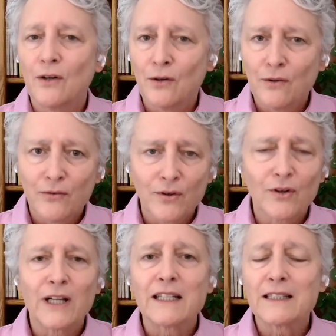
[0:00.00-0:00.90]

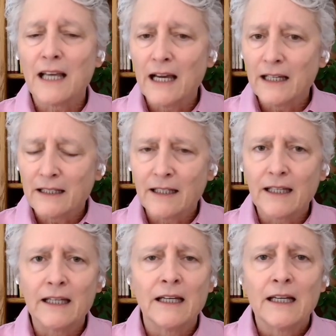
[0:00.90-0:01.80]
Over,
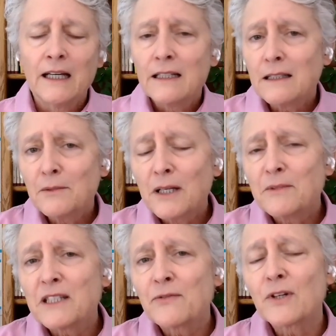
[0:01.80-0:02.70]
exactly. And sometimes
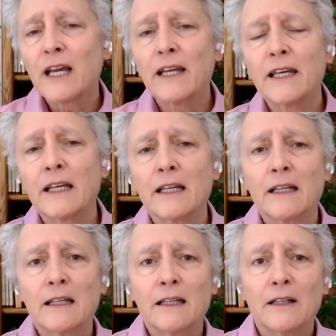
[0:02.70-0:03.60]
it's forgetting,
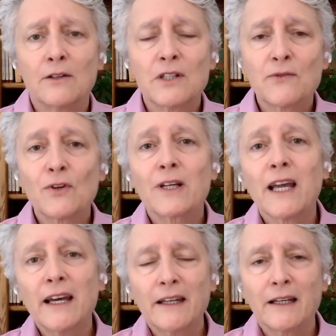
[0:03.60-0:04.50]
just
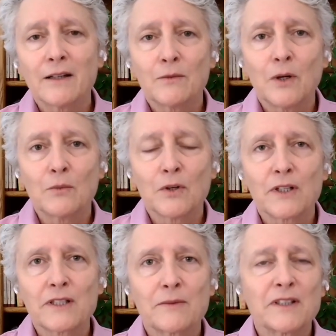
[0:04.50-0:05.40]
forgetting what
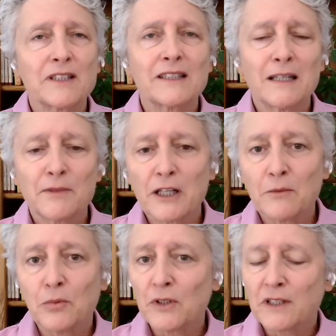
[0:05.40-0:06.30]
works because it seems like a
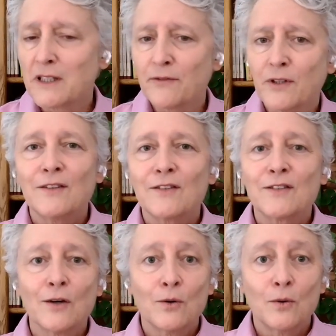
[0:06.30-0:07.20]
book is different.
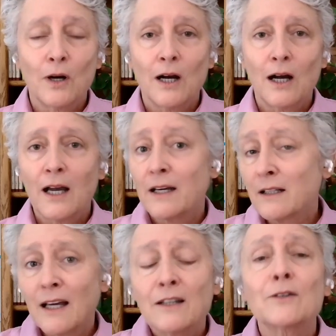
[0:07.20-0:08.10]
So I had a
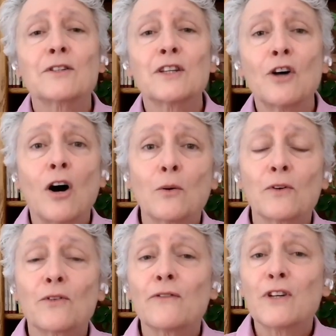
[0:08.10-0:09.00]
client who's in the
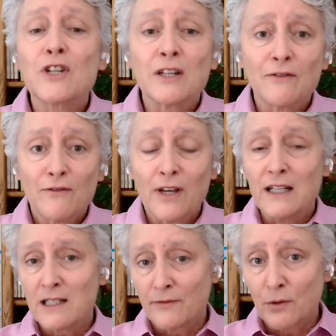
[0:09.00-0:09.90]
awkward revision
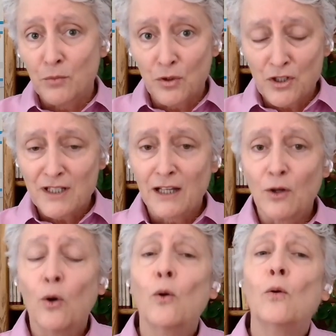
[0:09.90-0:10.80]
phase of her book. She's got the
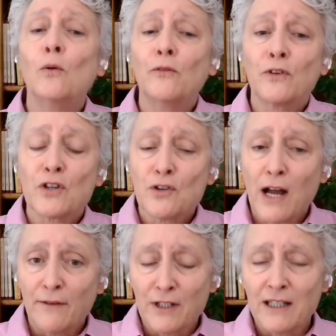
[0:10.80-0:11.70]
whole first
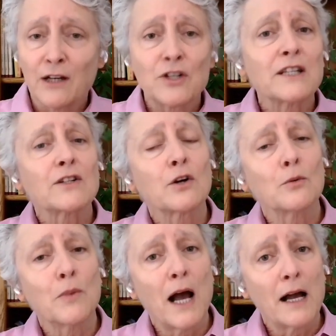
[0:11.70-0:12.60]
draft and now she has to go
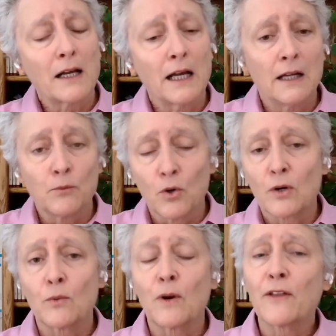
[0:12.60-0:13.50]
back and work
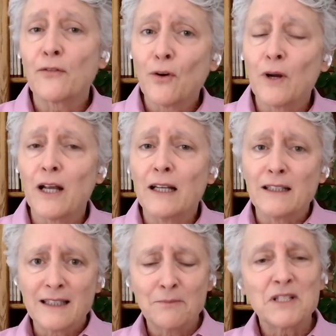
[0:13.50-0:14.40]
her way through it. And
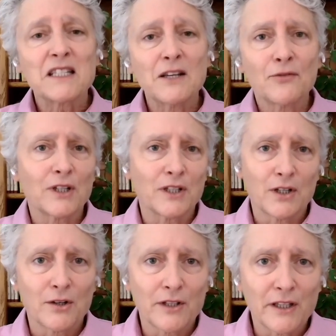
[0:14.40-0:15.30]
it seems different to
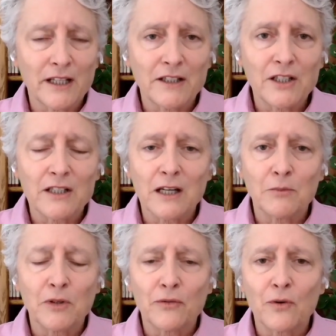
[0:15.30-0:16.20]
her than things she's done
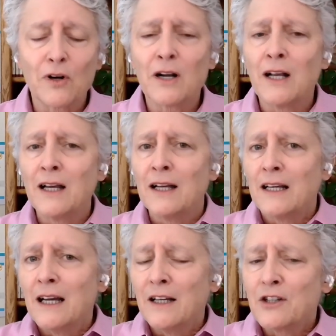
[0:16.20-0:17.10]
before.
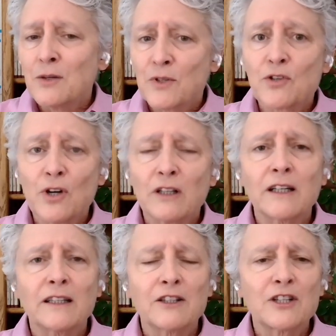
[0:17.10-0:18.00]
And she was
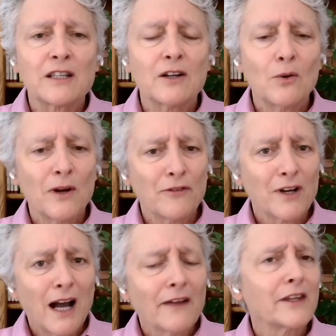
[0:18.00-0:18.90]
struggling. And then she said, oh, I
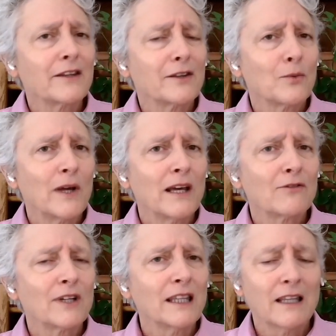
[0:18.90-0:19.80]
forgot that the way I
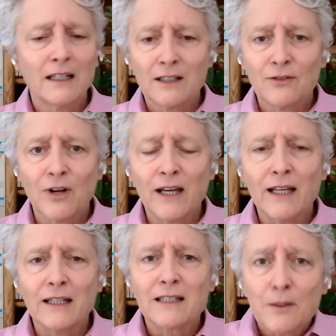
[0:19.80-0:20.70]
really like to
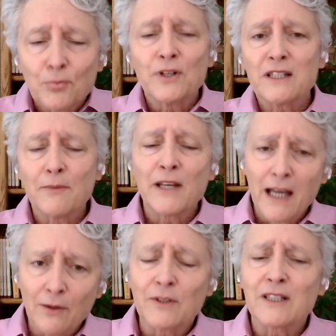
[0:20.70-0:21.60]
write is to print something
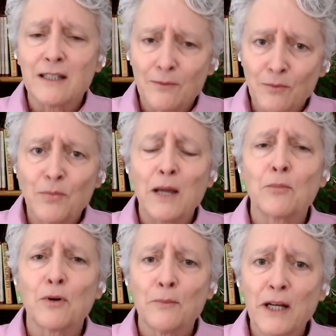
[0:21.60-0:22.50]
out and sit in
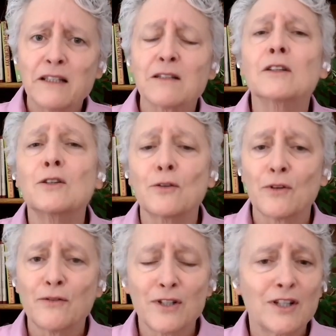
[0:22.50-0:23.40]
paper and pencil and do the
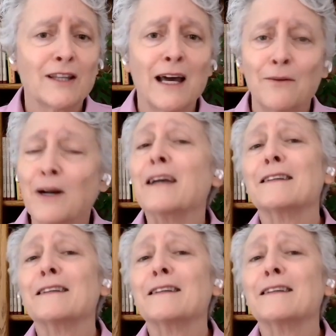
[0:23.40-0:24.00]
revision that way.